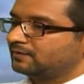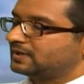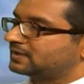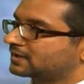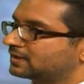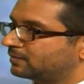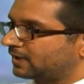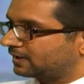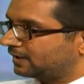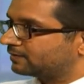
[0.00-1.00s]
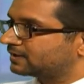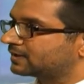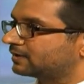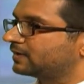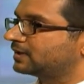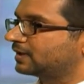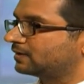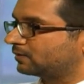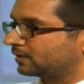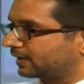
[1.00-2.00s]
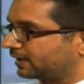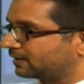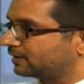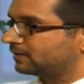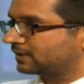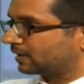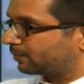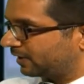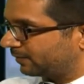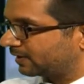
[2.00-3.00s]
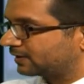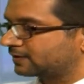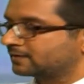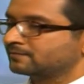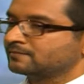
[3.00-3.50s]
we check the blood levels and we tend to correct it with supplements.